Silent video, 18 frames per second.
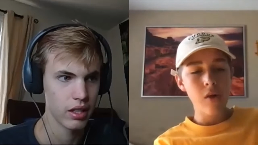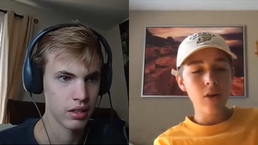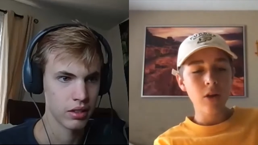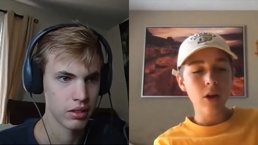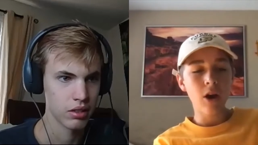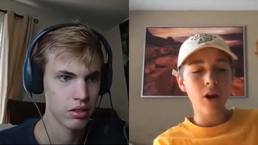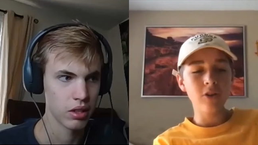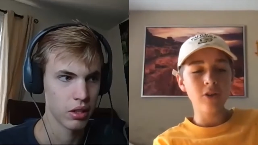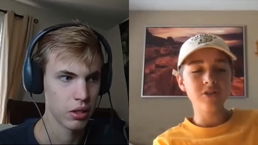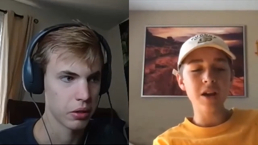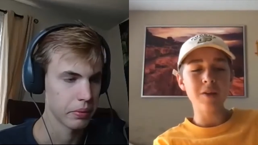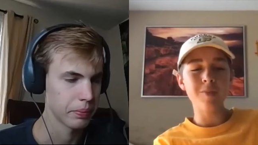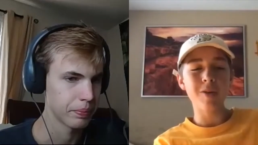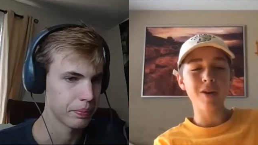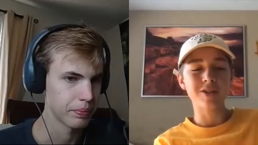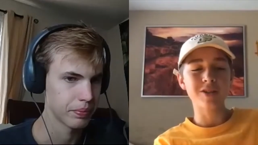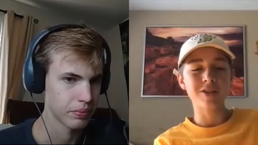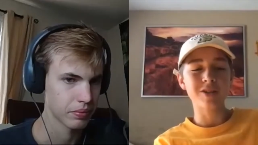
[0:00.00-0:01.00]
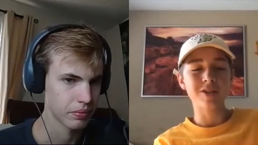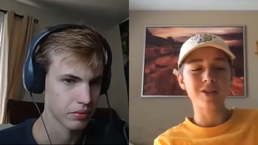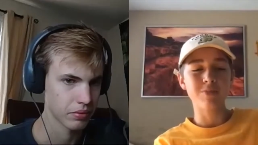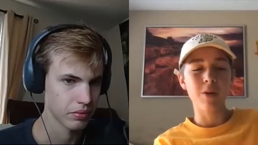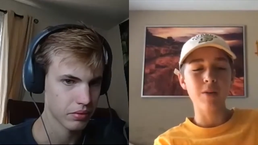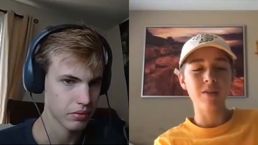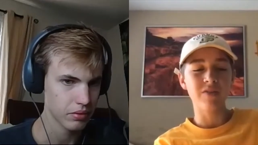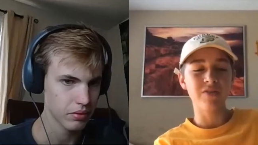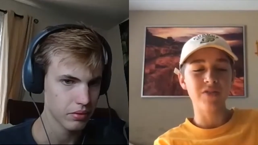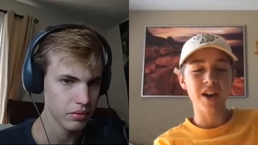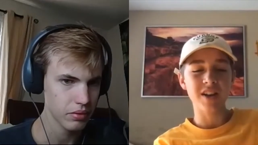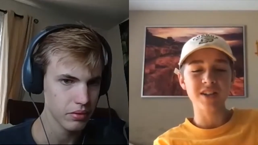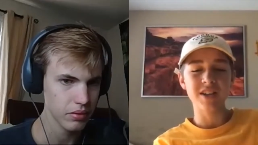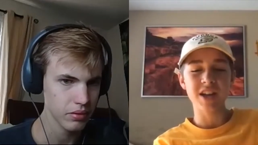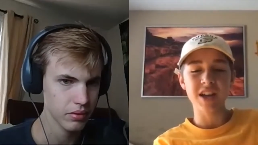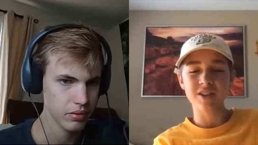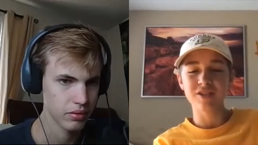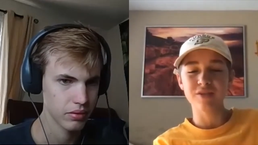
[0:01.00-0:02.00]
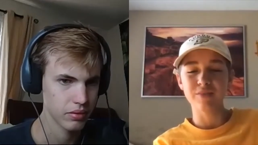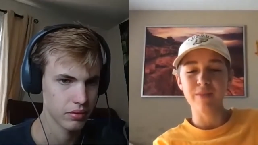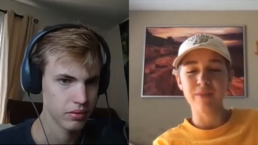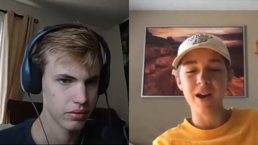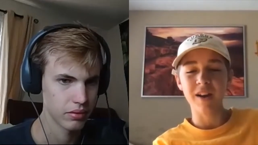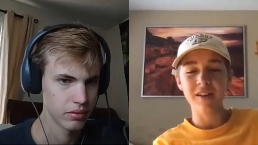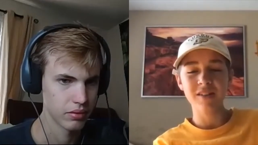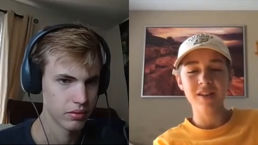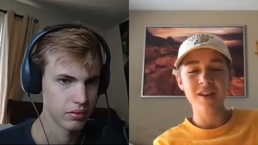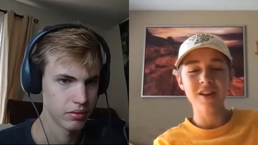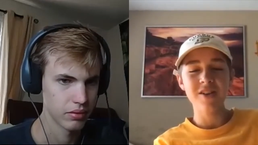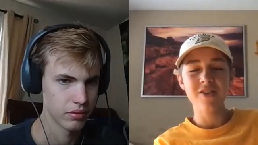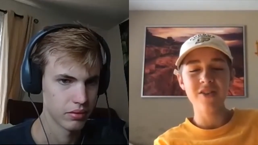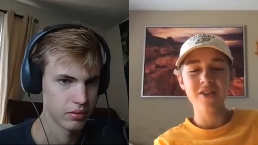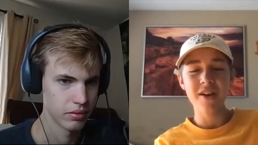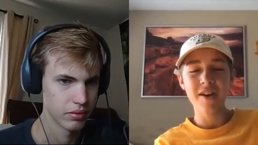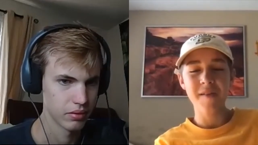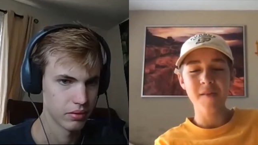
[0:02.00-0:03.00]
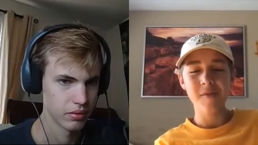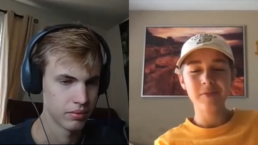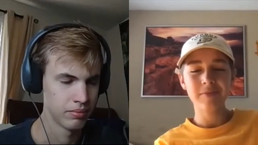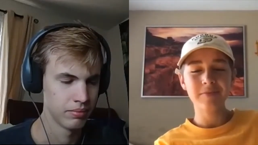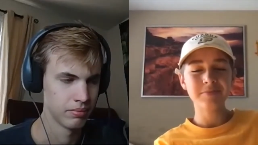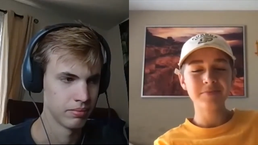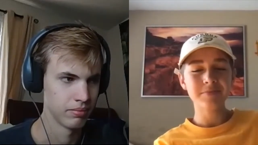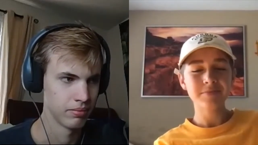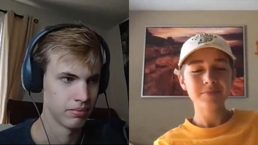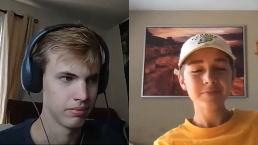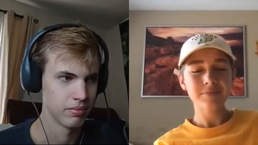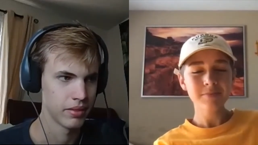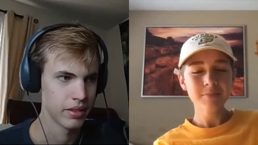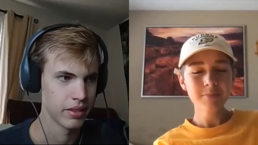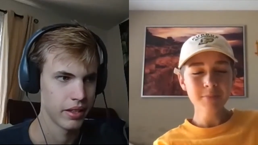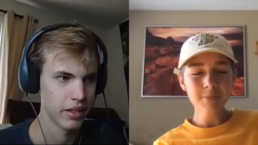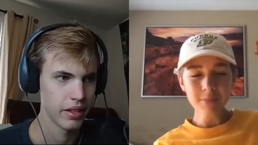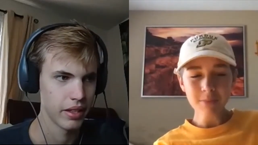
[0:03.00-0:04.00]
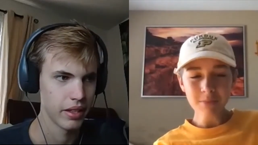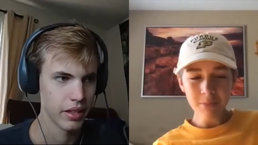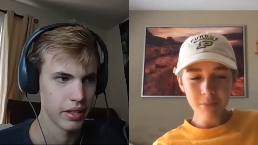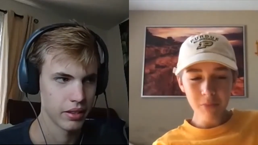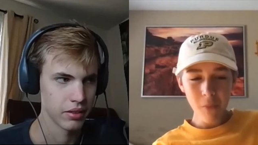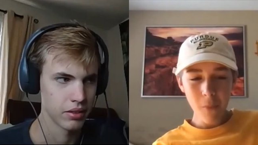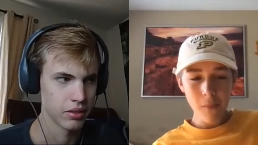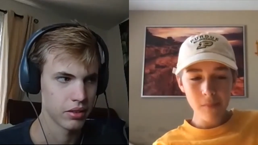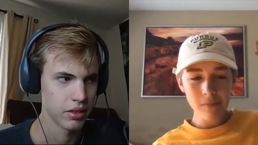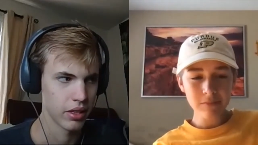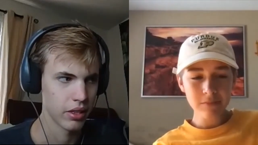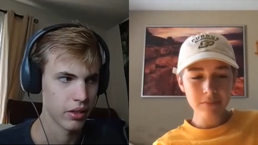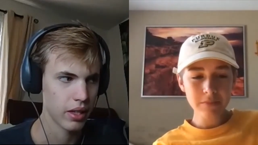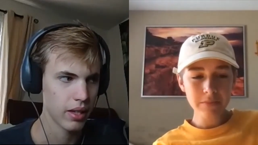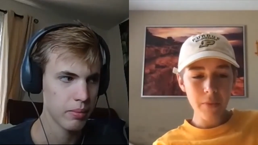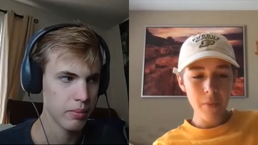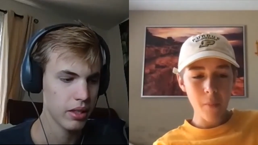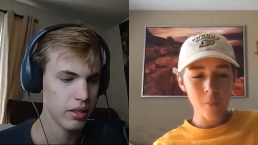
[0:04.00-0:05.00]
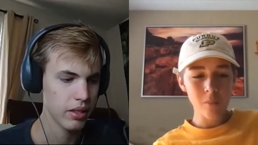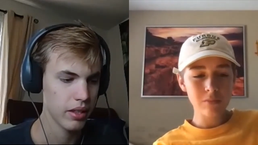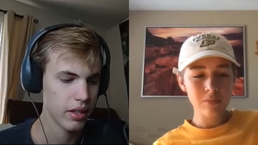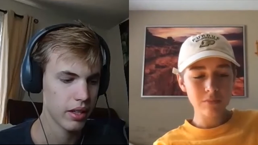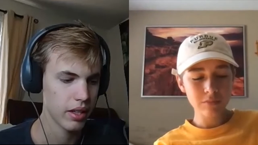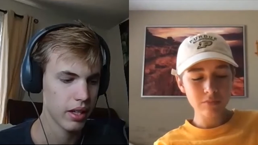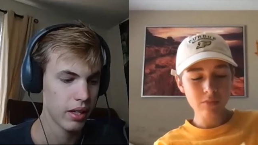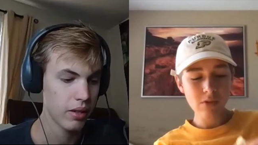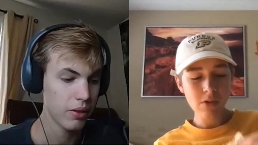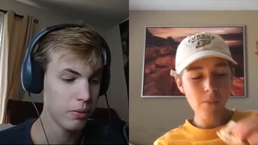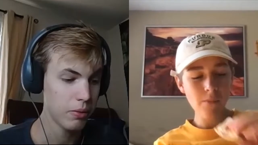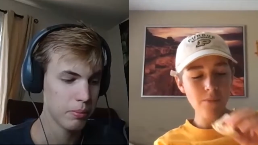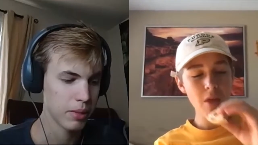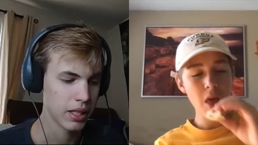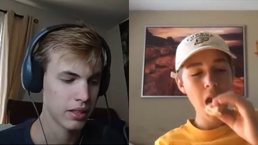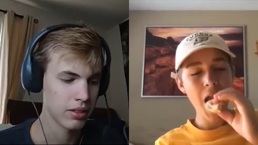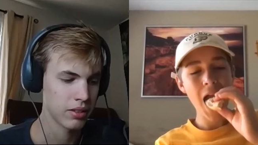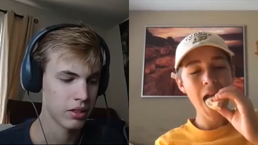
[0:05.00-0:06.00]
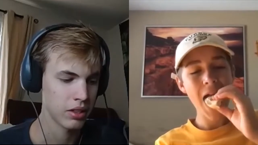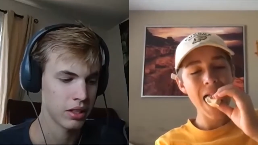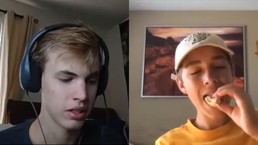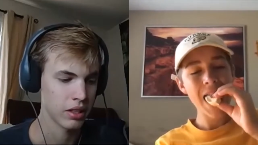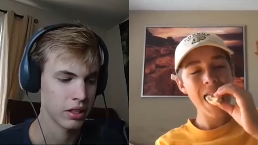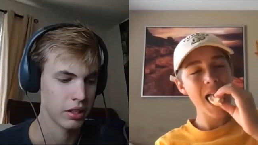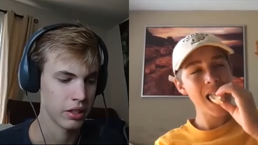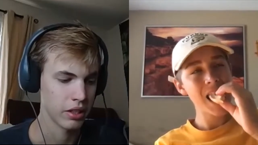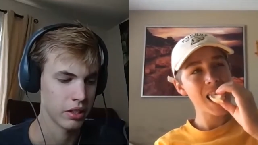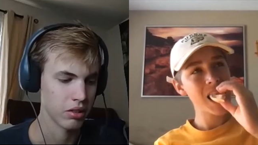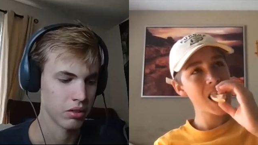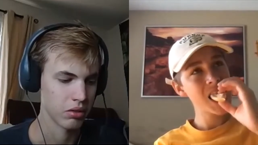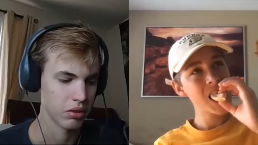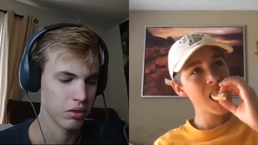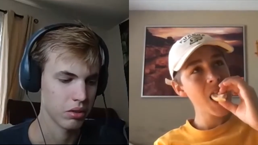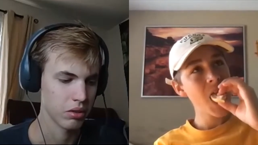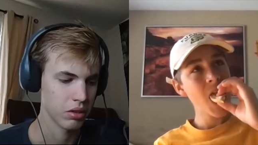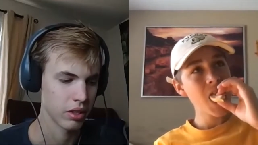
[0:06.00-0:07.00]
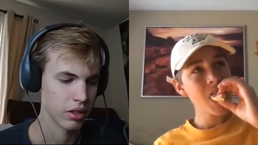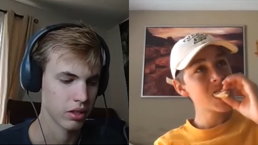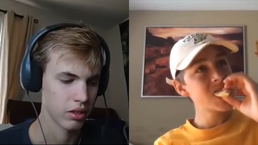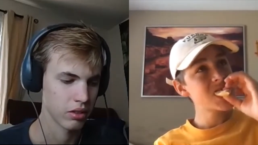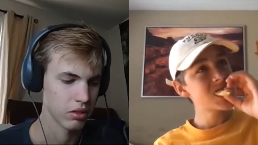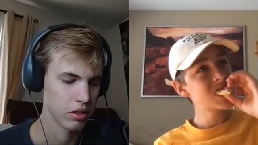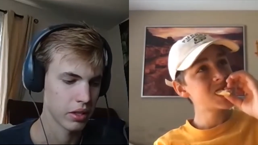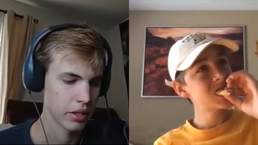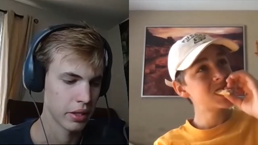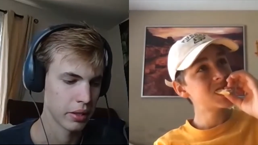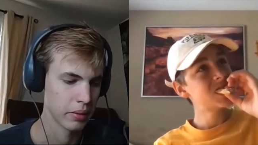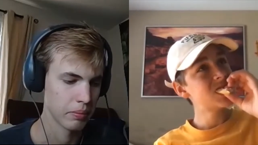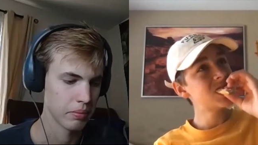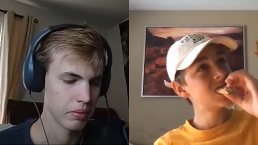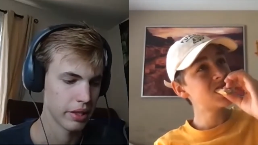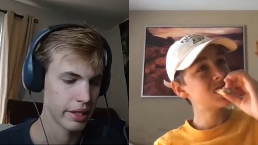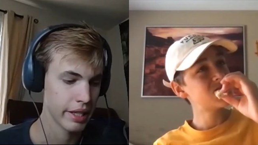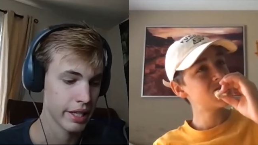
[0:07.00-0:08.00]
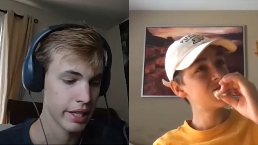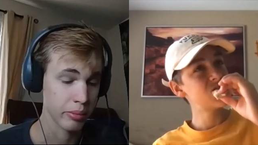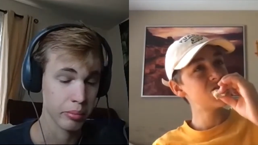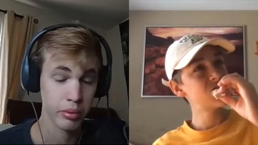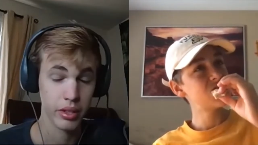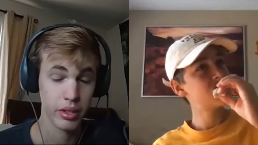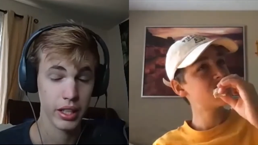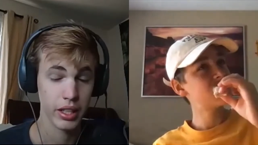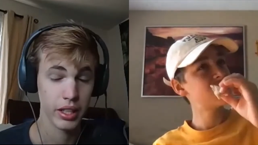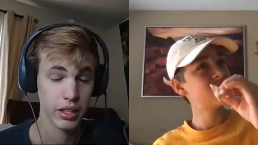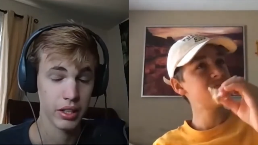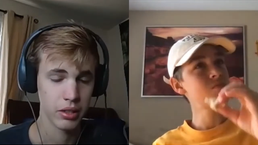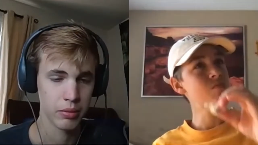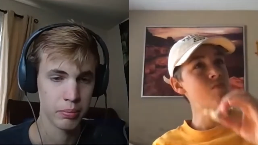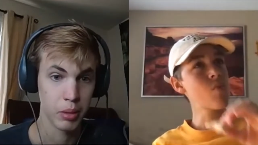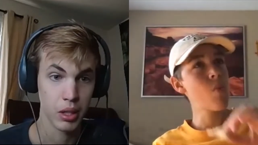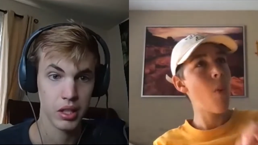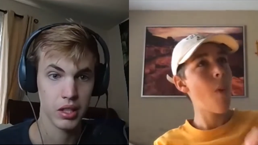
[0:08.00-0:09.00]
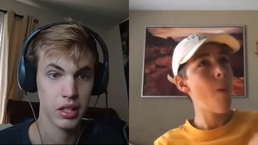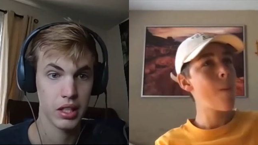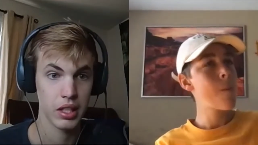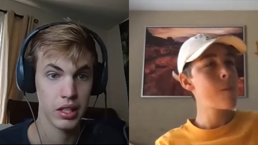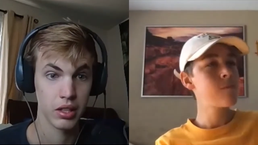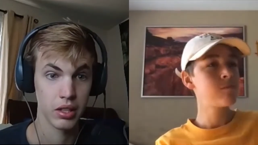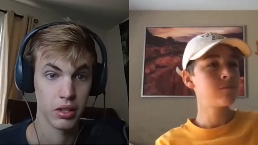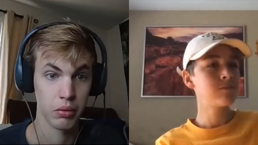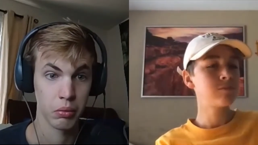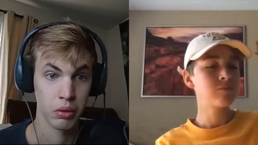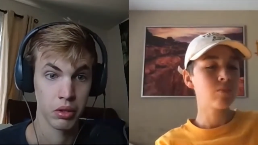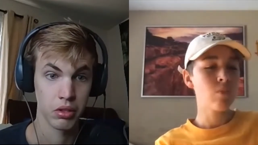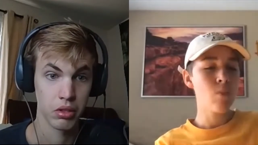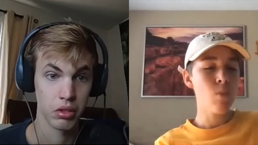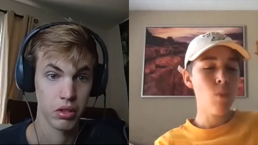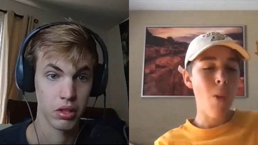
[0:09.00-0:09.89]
Speaker 1: And oh, so. Temple, takes you back. Hmm.
Speaker 2: And so, I mean, I don't mind seeing a young Luke because um, the guy that plays Bucky in the Winter